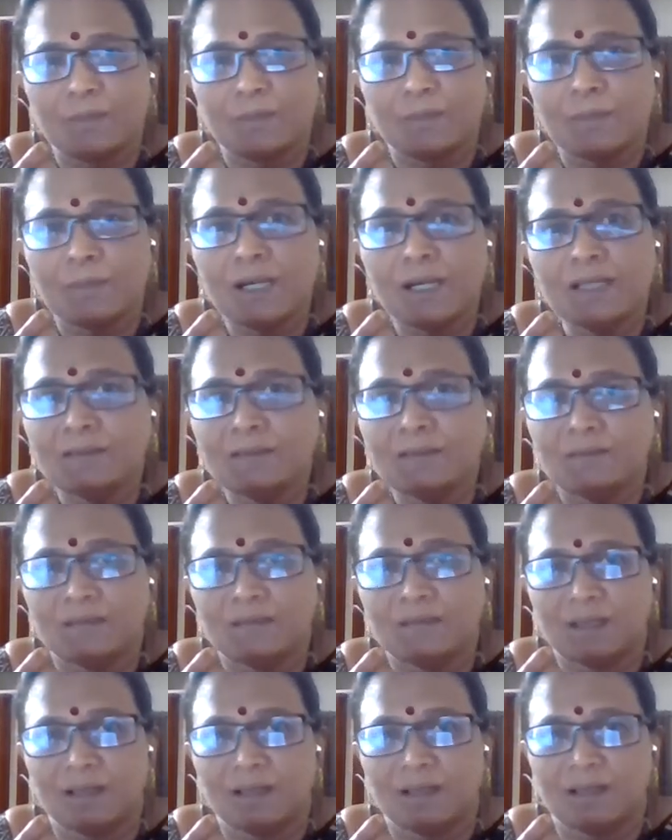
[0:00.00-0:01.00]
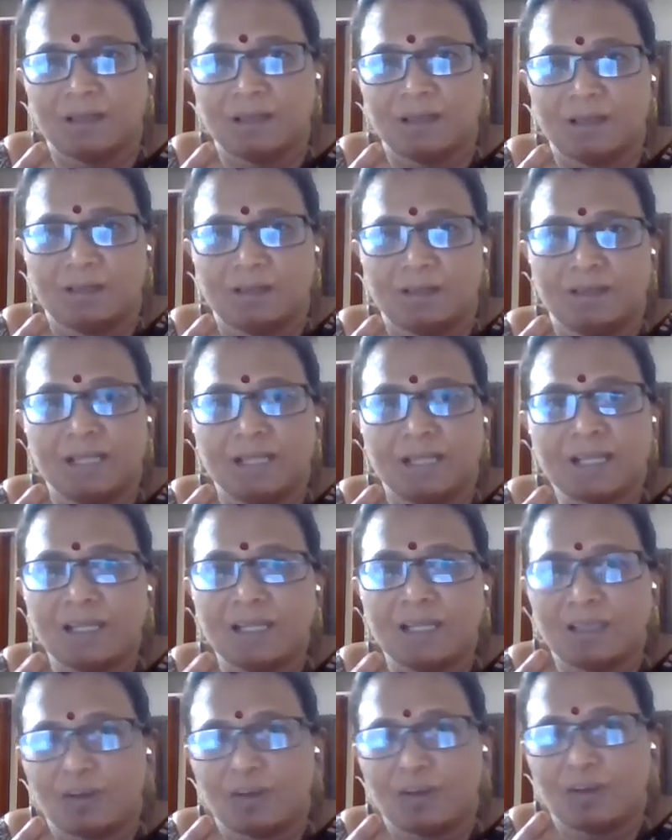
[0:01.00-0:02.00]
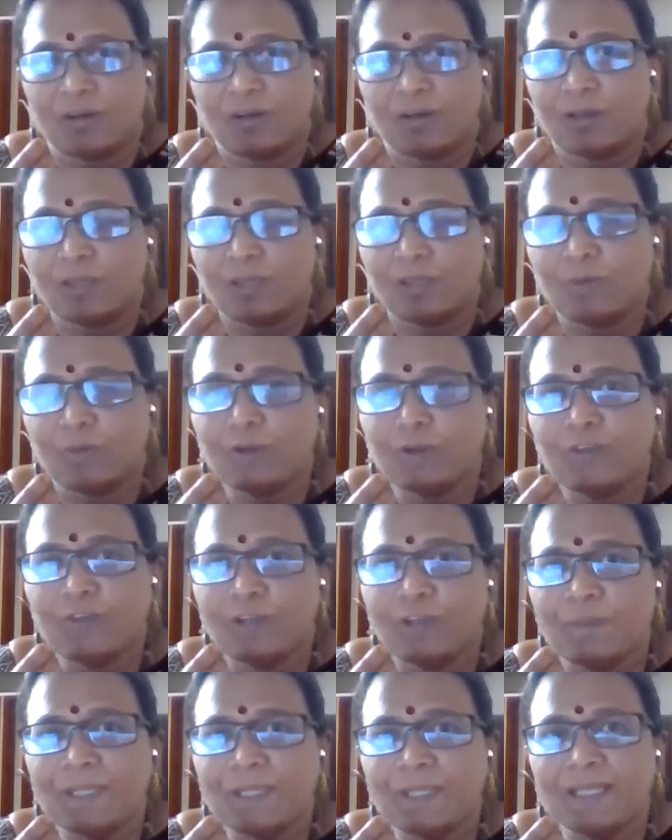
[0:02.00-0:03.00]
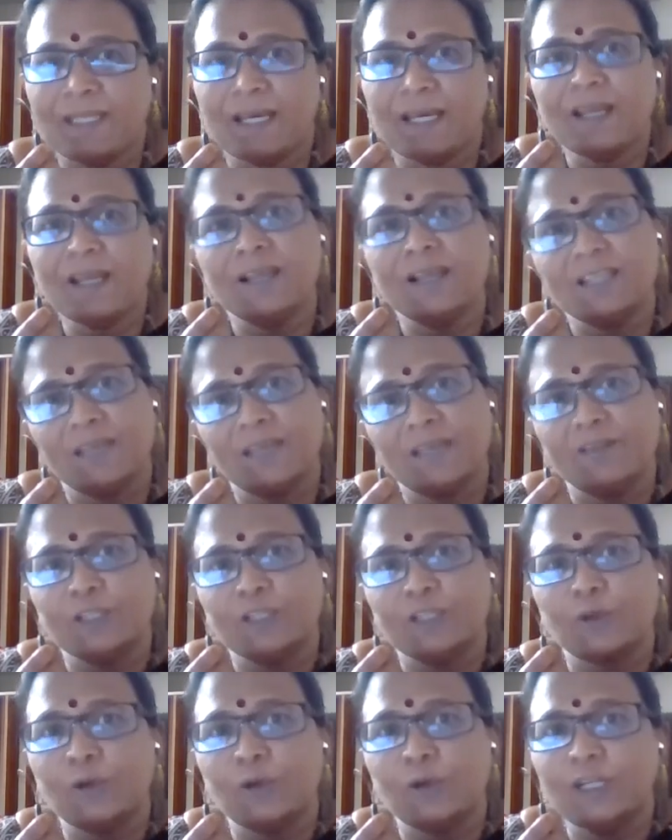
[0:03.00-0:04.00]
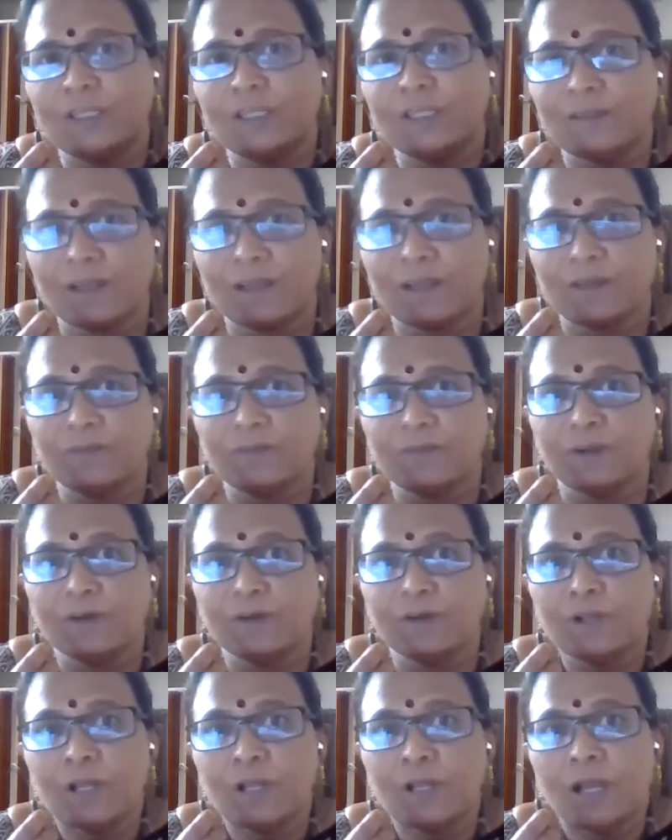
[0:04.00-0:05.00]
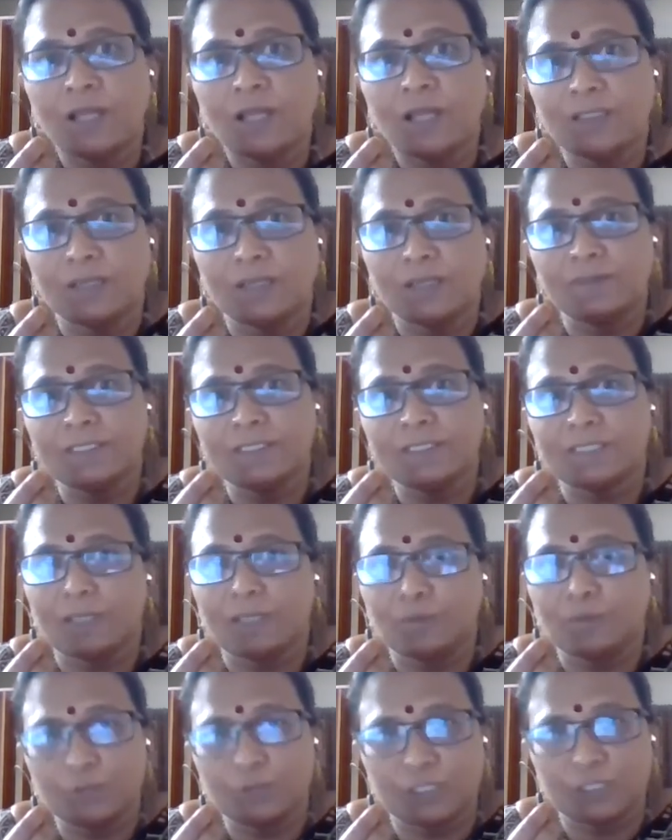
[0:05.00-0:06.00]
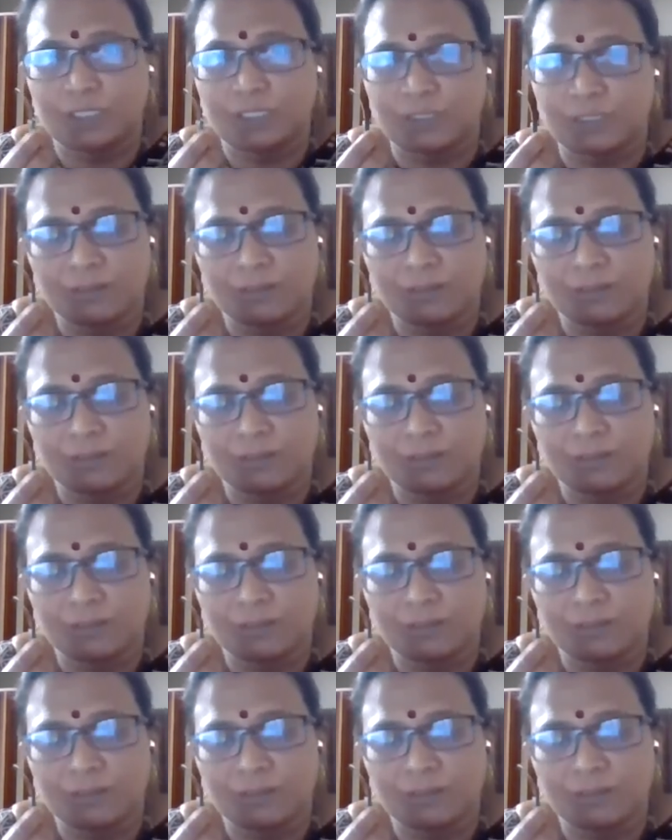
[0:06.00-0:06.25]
burn lakdi, or the wood will be there, and they will throw it in the river, and that will say whoosh.